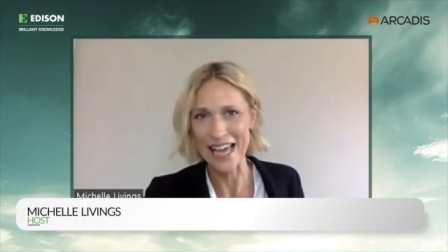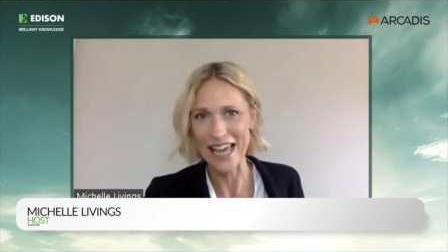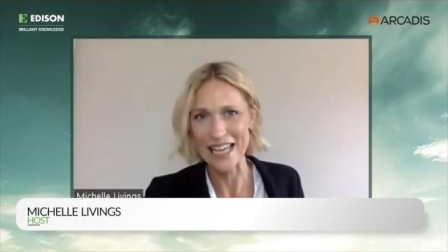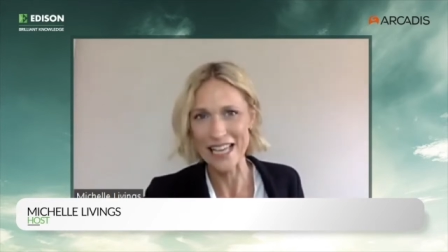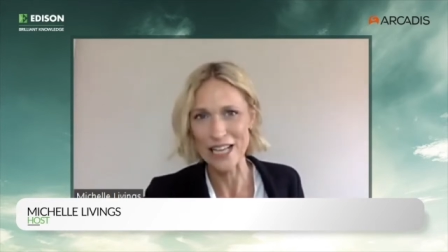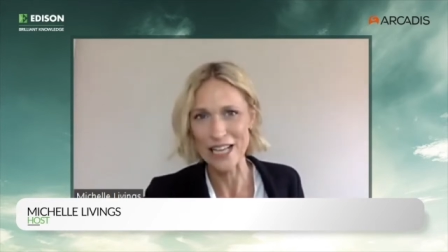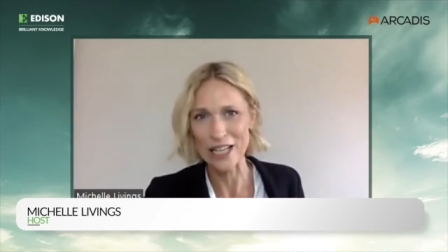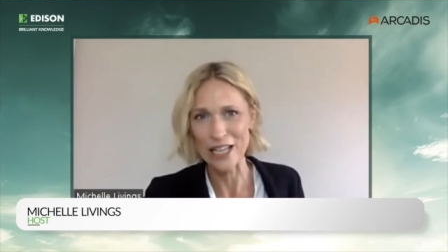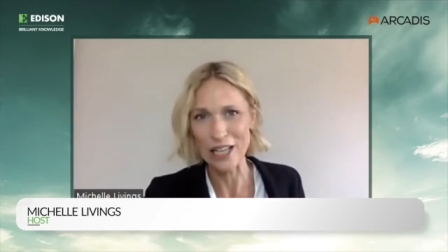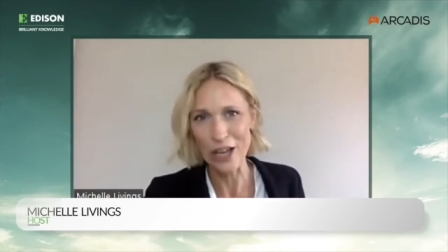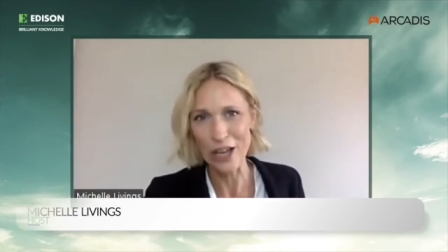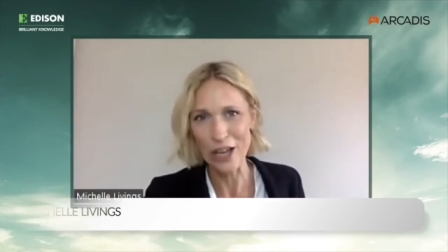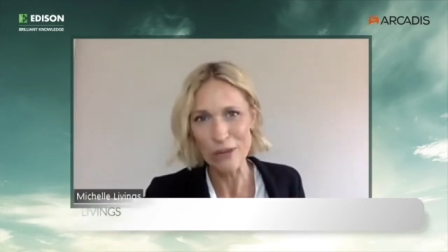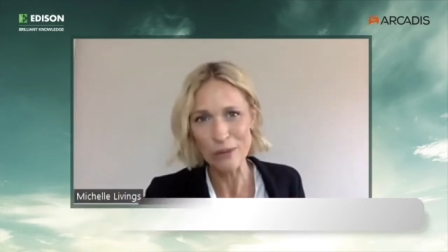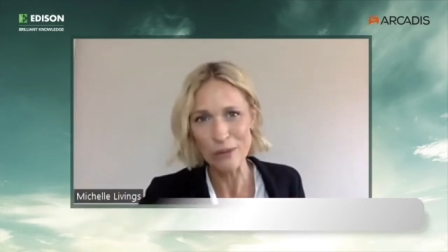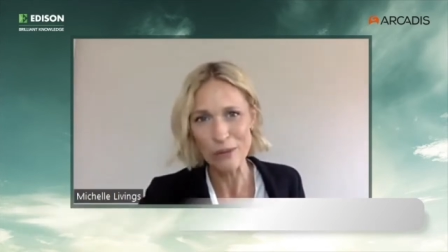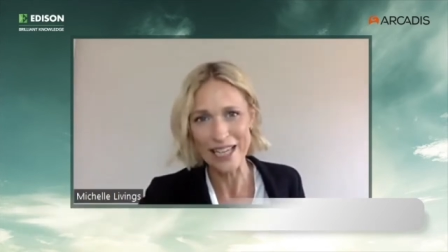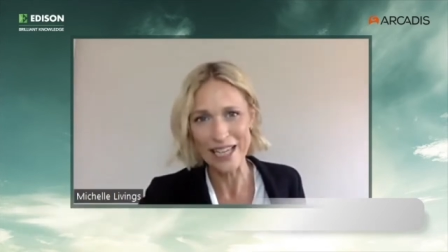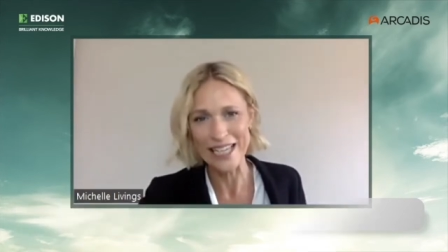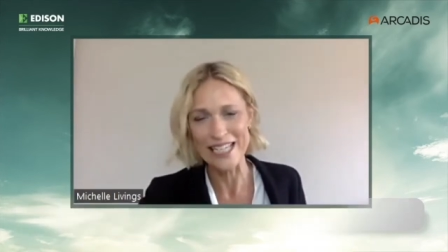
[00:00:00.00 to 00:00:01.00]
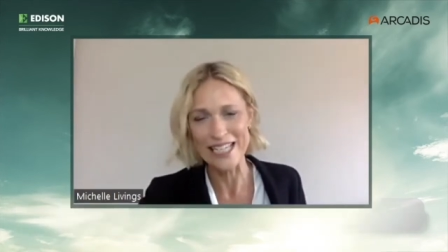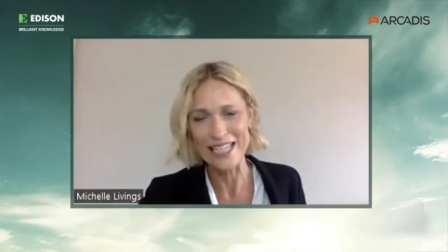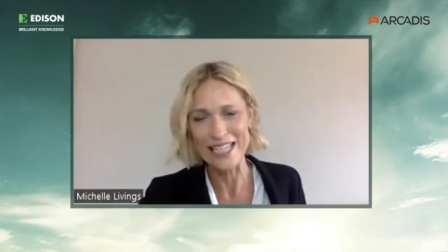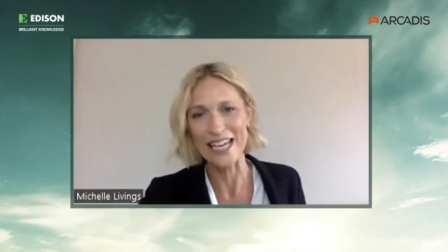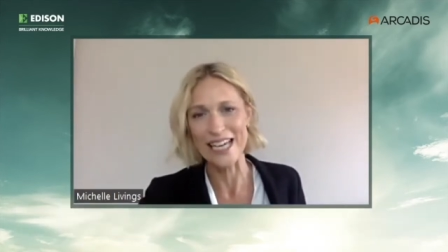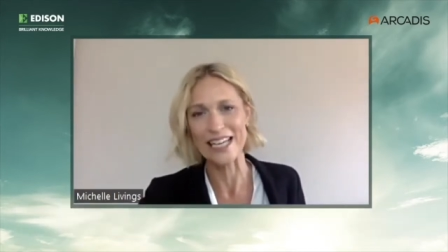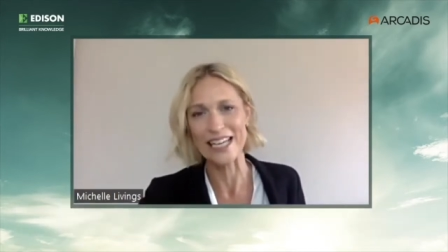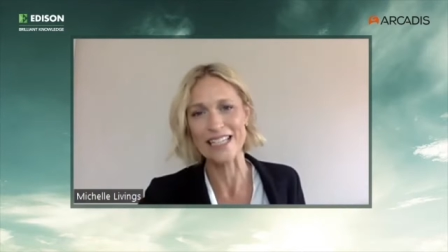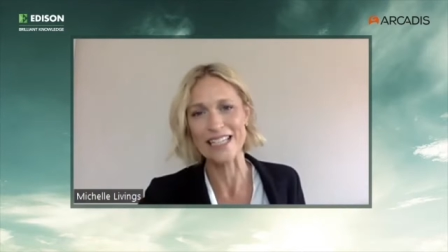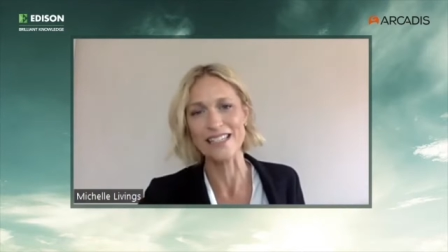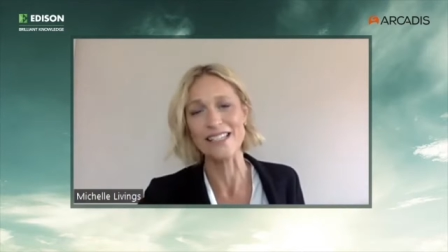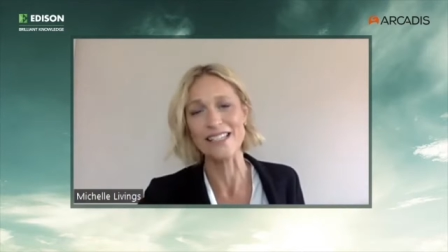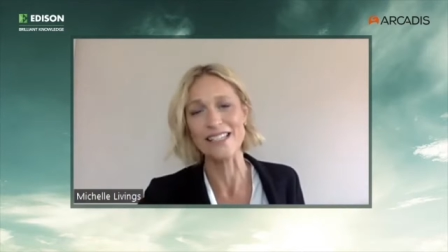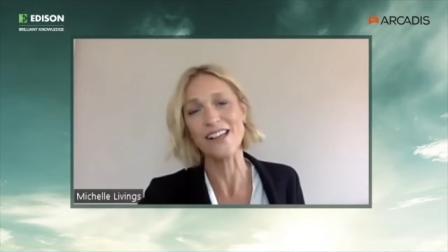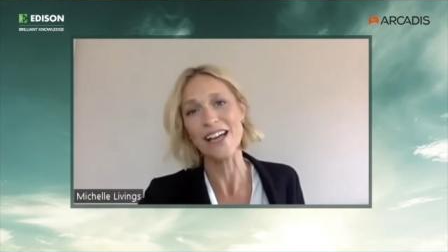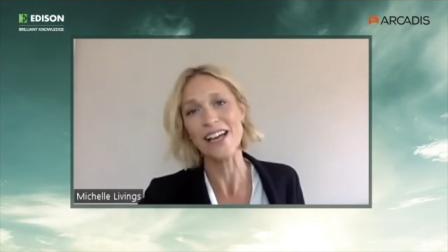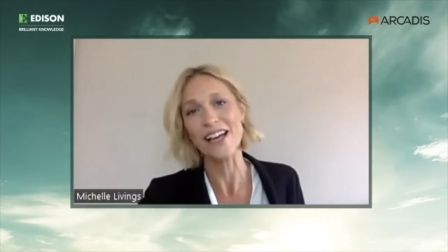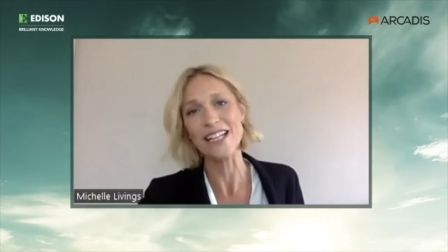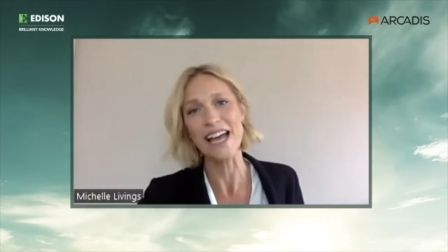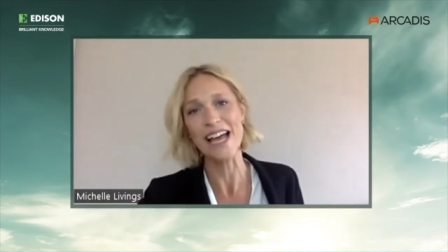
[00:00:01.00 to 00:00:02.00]
a global leader in
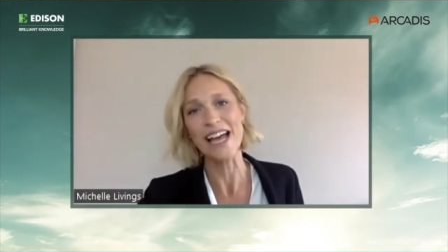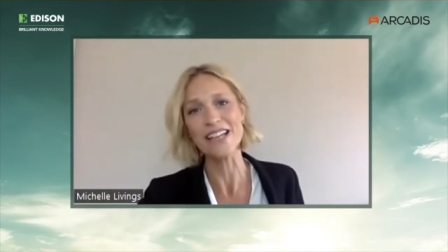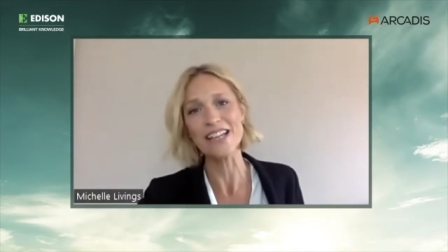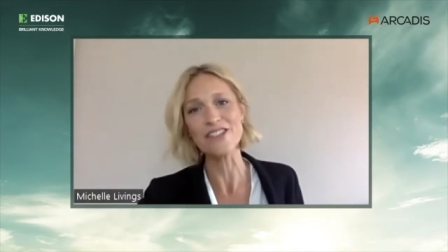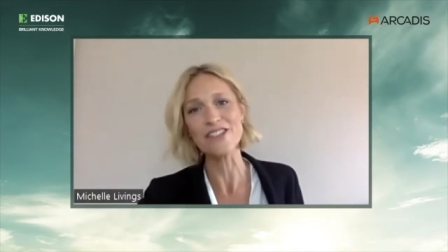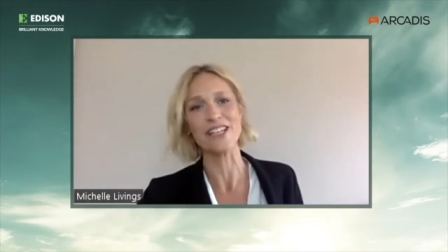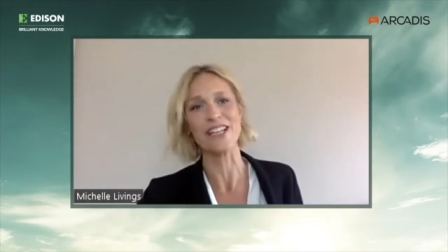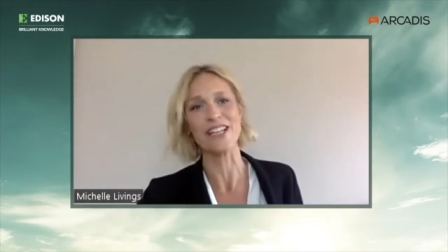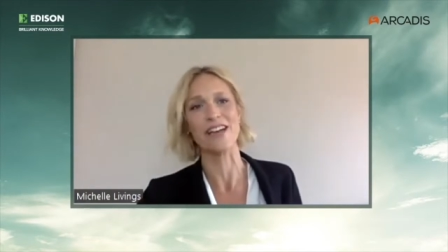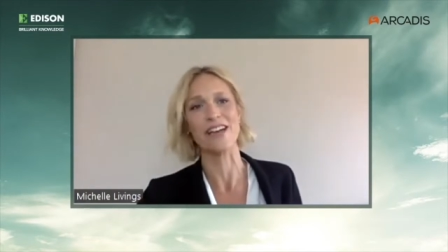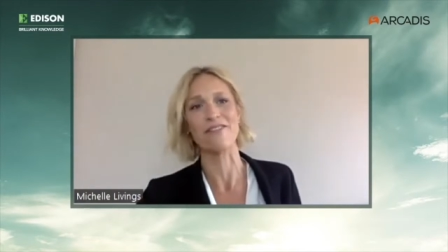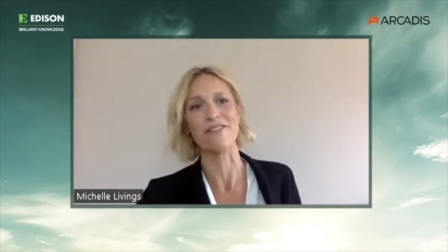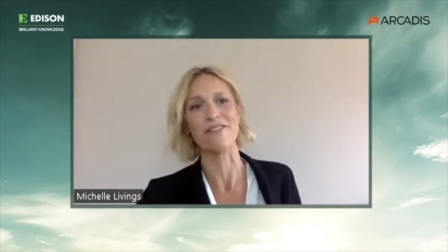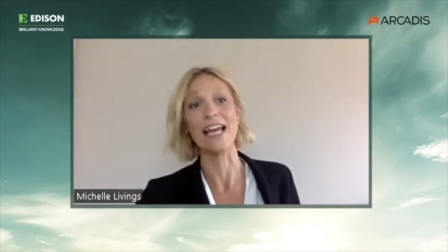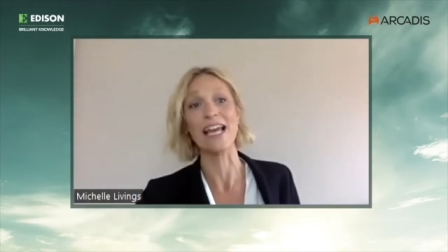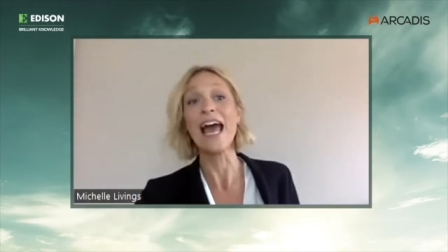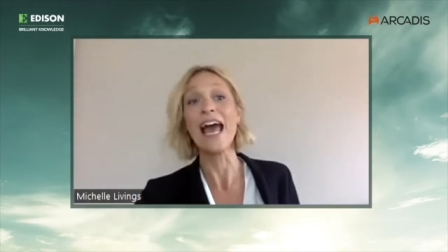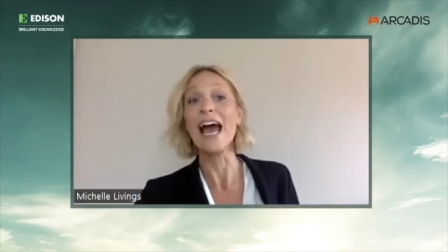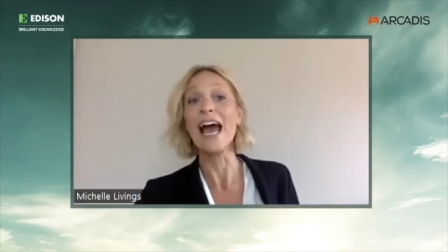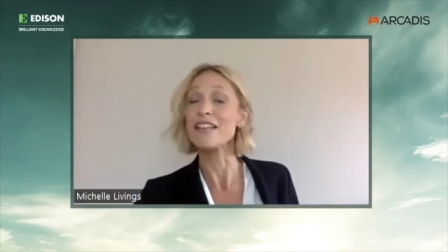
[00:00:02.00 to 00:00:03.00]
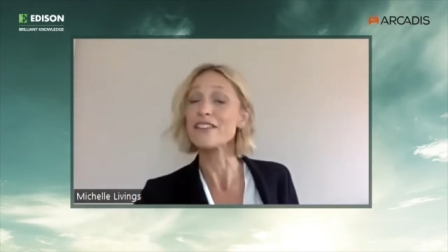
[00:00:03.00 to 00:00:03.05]
design, engineering,